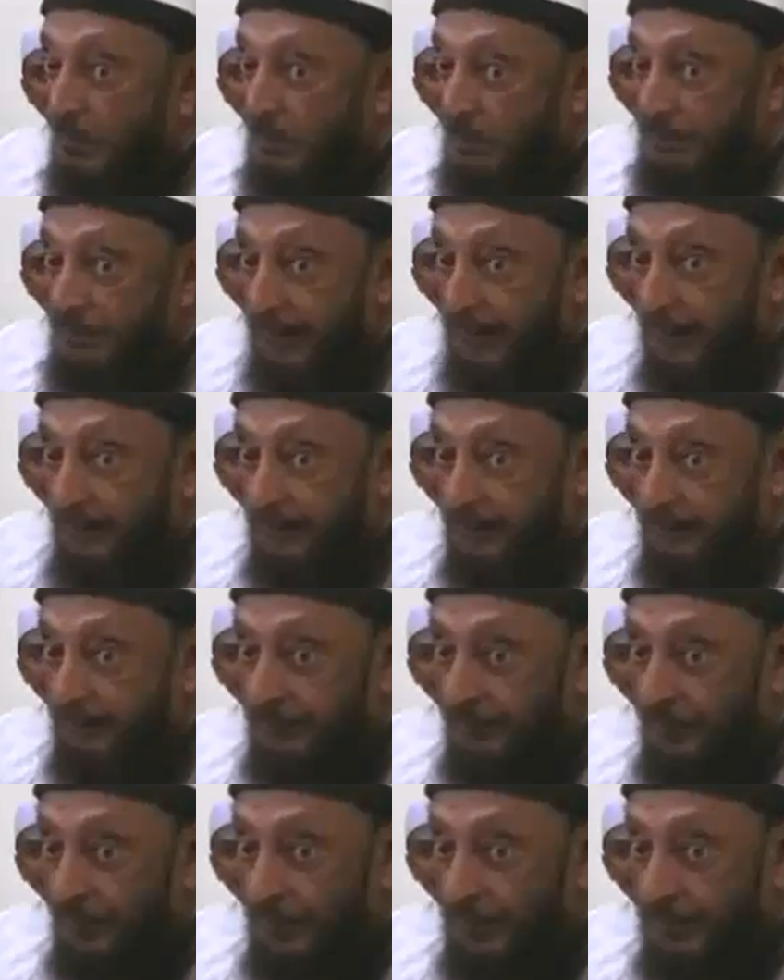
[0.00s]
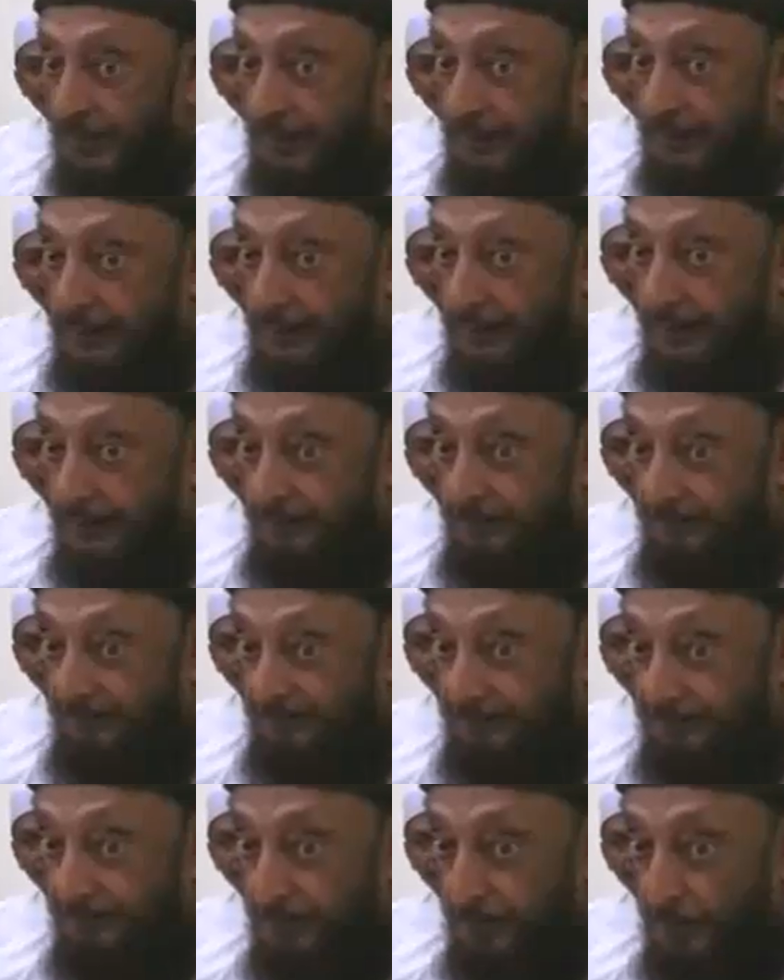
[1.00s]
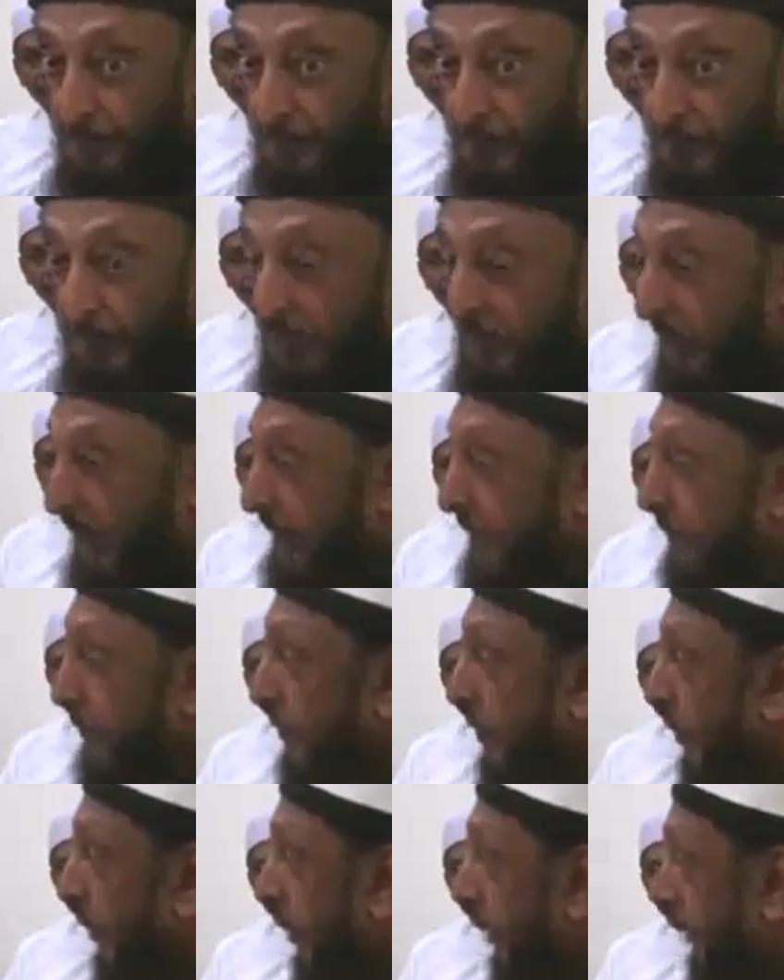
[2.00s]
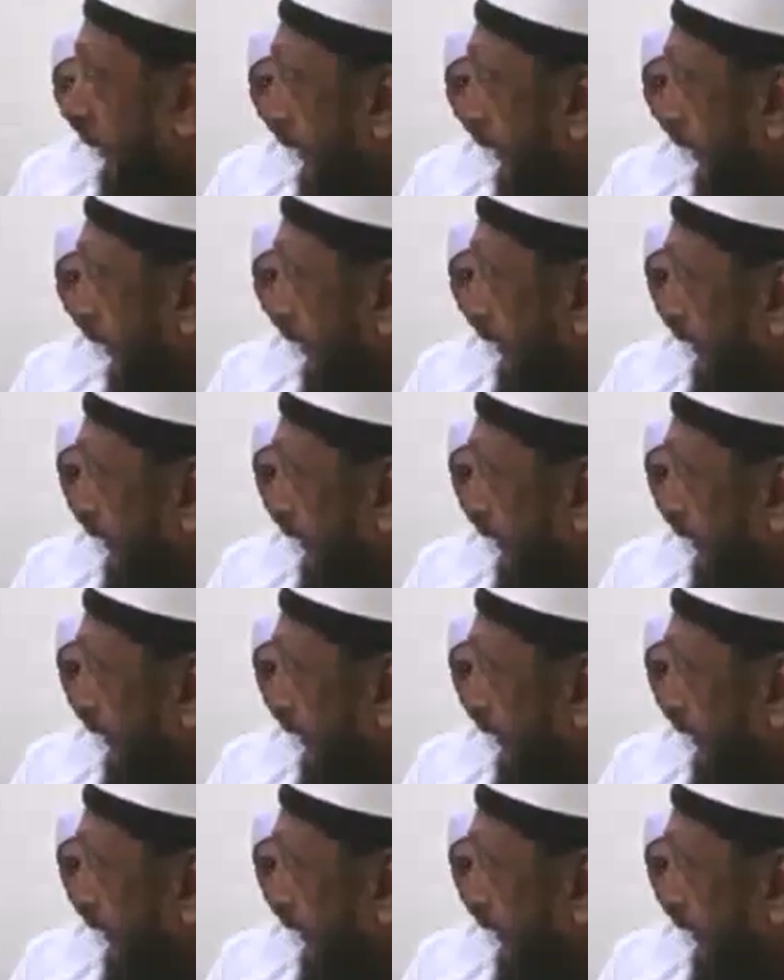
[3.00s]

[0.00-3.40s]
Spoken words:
we're going to take up the sword against you. We wage war on